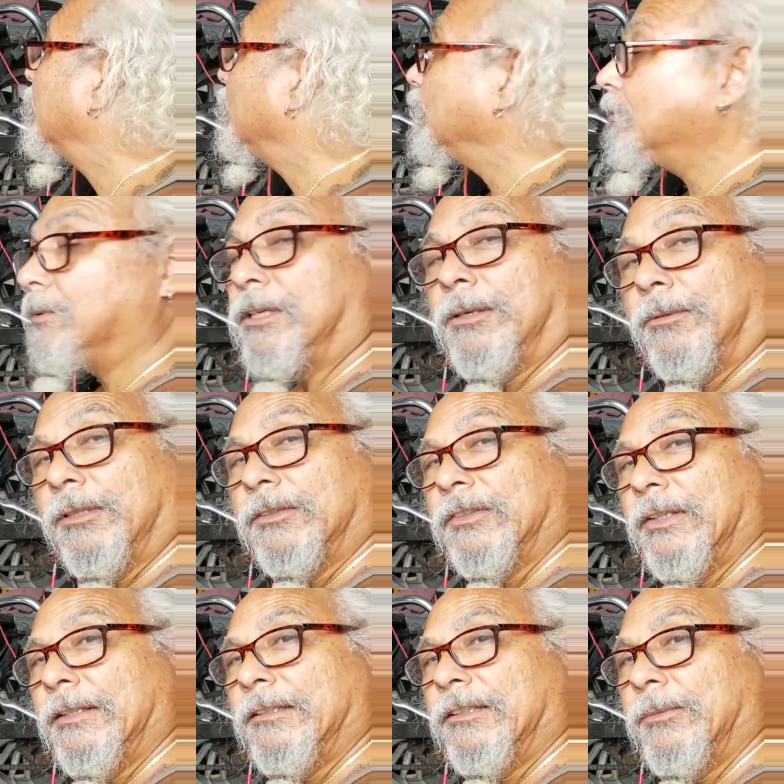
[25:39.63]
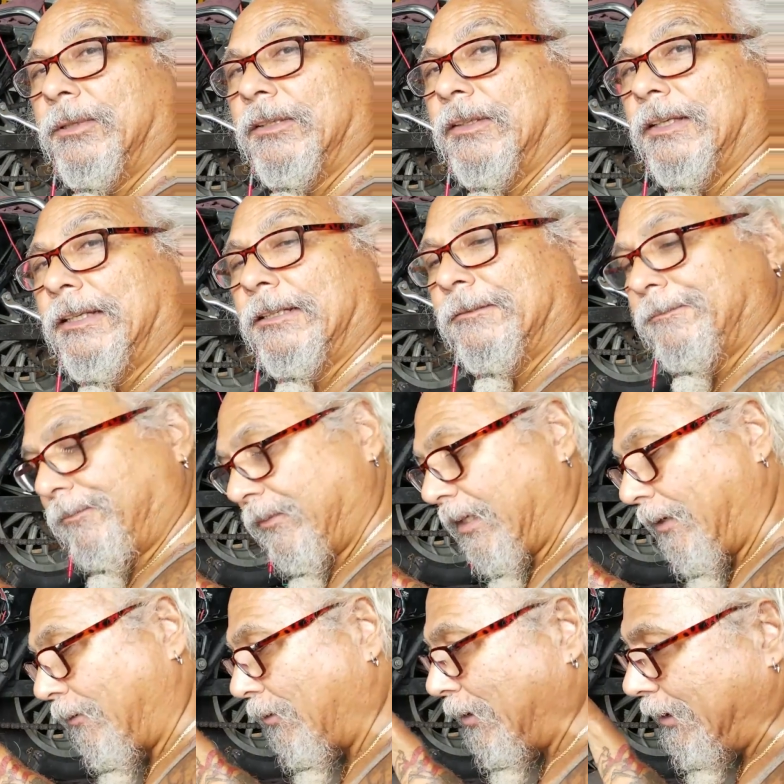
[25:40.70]
you'll be able to send it to me later.
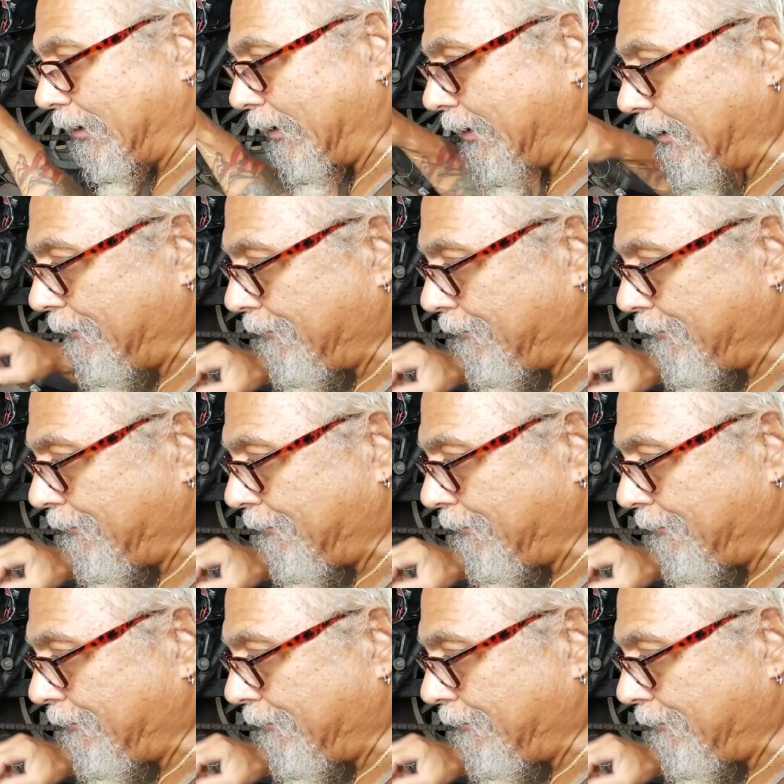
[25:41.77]
Have a great day.